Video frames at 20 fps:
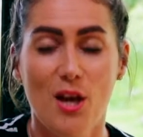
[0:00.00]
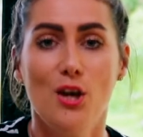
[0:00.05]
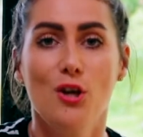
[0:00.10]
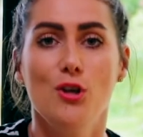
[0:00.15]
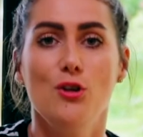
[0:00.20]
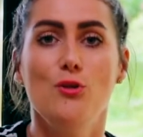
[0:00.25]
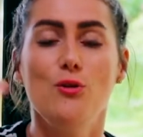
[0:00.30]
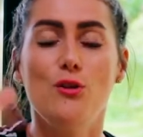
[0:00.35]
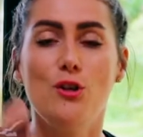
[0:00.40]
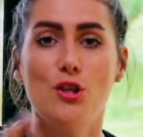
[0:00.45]

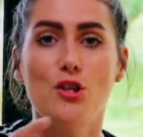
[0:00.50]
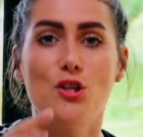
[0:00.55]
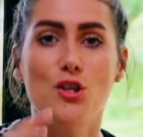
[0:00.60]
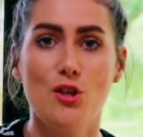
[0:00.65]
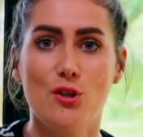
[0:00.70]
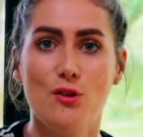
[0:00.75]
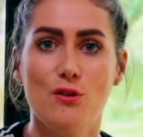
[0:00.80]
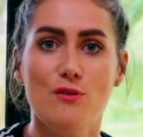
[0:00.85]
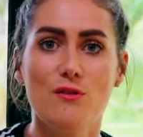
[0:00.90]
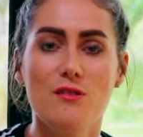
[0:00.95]
You could
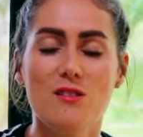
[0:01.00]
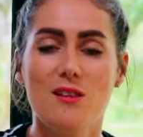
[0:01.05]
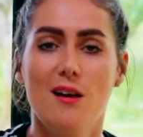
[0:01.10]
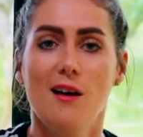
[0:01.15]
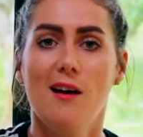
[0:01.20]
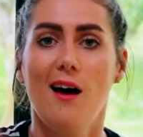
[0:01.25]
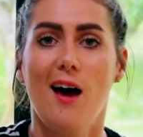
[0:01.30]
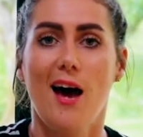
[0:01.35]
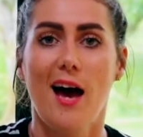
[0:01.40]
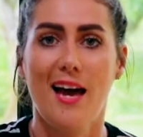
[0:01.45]
use
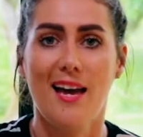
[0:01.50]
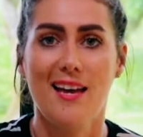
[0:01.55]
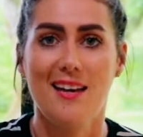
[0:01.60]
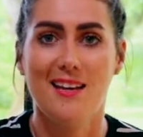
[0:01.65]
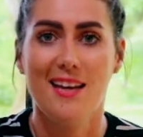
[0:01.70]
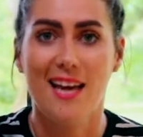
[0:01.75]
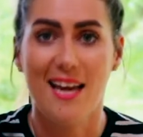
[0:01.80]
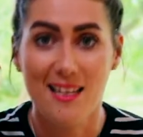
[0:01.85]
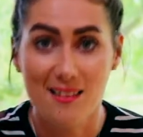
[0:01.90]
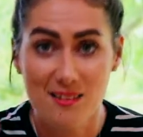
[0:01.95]
an
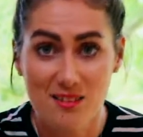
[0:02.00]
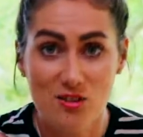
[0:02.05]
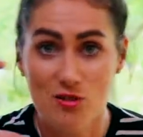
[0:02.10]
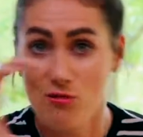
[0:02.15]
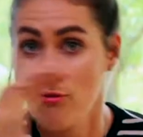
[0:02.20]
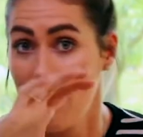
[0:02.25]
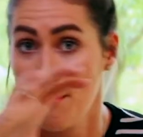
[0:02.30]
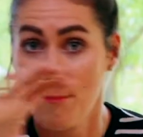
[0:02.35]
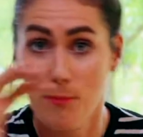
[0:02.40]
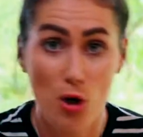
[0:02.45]

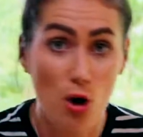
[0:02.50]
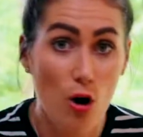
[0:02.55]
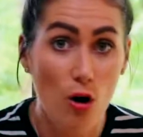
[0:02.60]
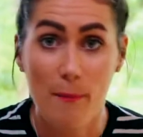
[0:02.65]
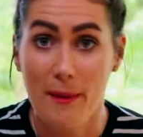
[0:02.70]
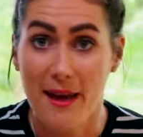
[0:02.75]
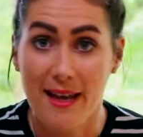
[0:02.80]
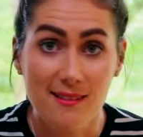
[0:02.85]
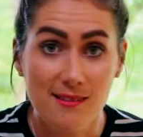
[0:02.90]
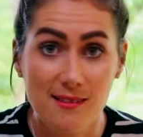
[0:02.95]
Instagram
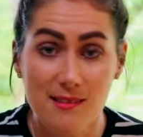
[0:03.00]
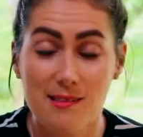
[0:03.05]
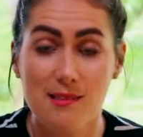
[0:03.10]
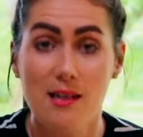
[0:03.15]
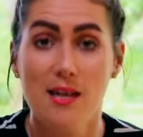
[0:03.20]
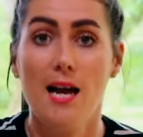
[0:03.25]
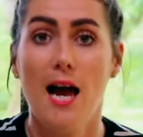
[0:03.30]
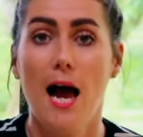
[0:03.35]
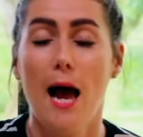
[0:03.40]
comment